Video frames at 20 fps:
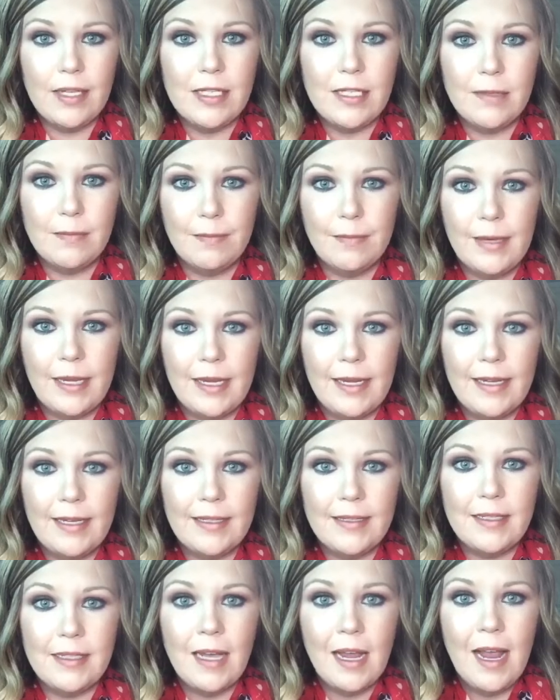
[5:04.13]
this
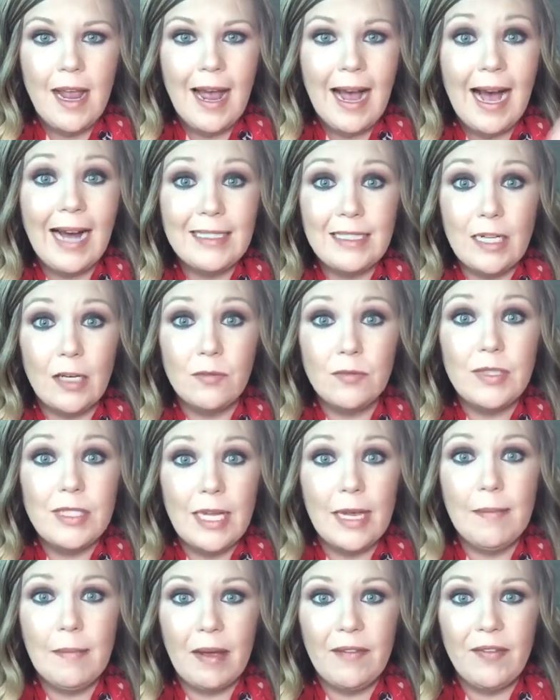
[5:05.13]
mix, I don't
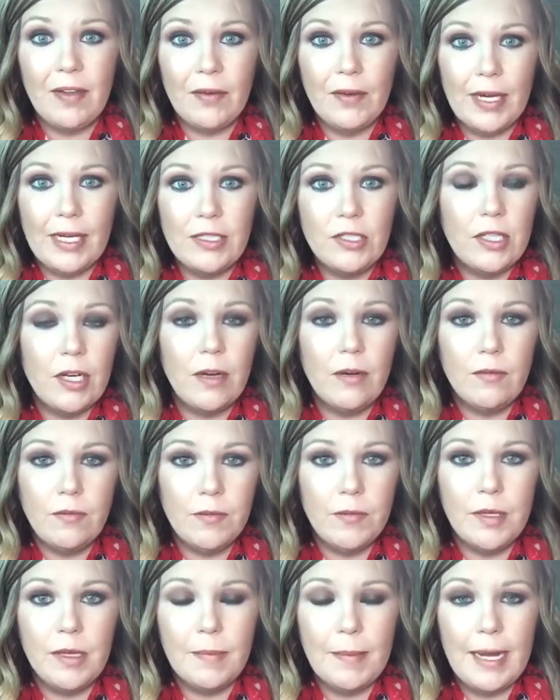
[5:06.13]
set my foundation
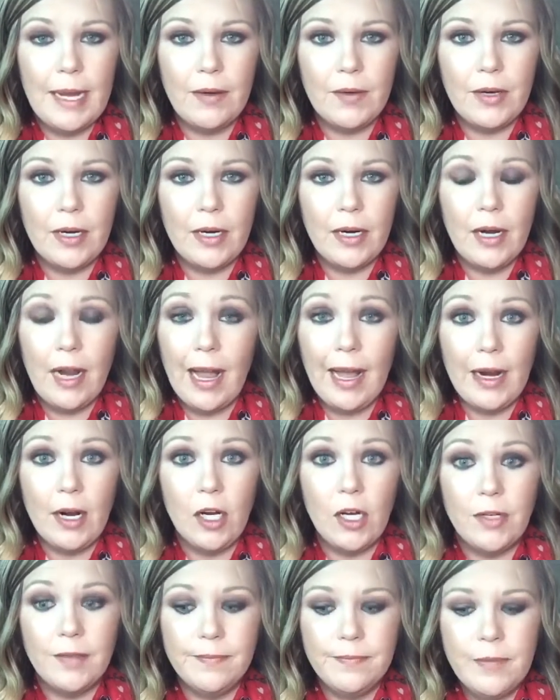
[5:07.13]
with a powder at
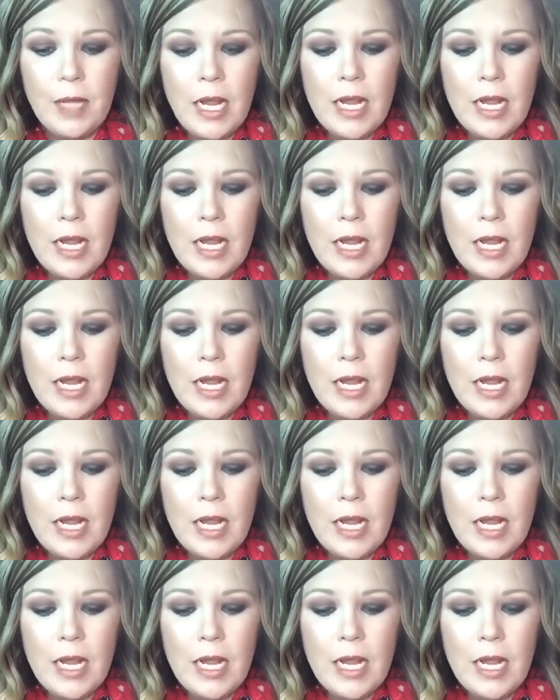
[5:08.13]
all.